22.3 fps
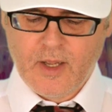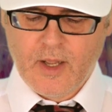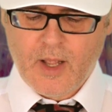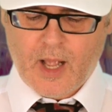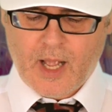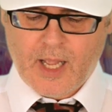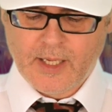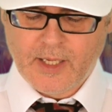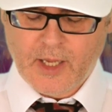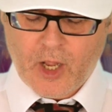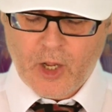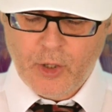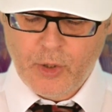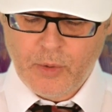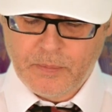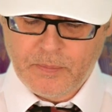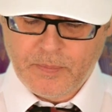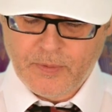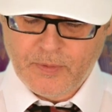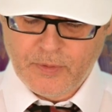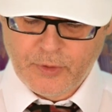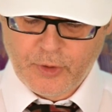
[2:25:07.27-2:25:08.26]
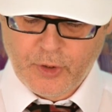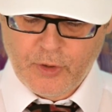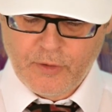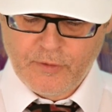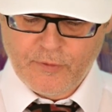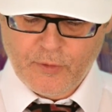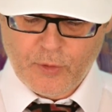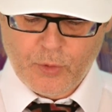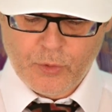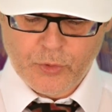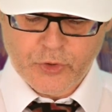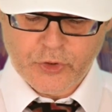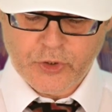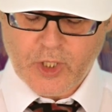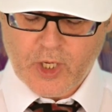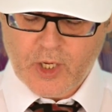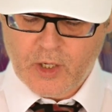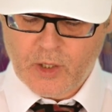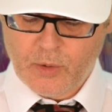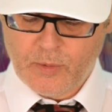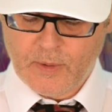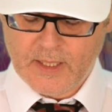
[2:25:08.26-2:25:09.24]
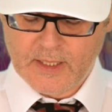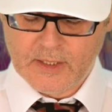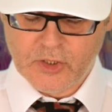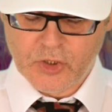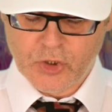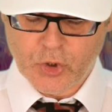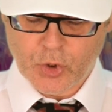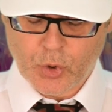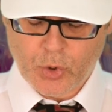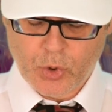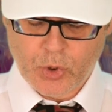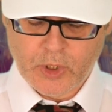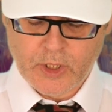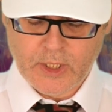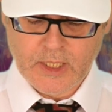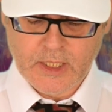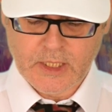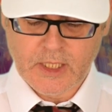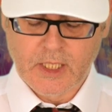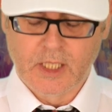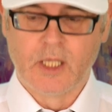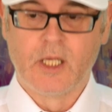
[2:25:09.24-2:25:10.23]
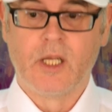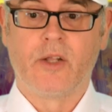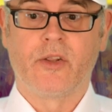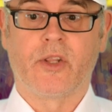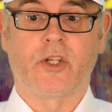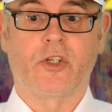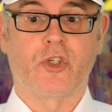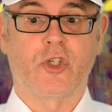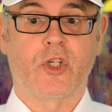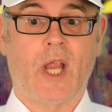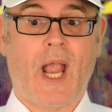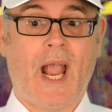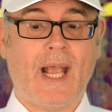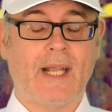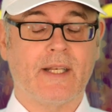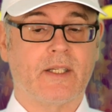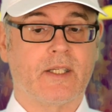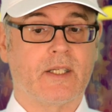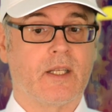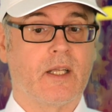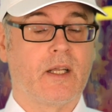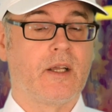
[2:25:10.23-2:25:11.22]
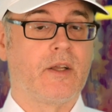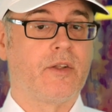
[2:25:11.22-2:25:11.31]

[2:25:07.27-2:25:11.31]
I hope you've also enjoyed the chat.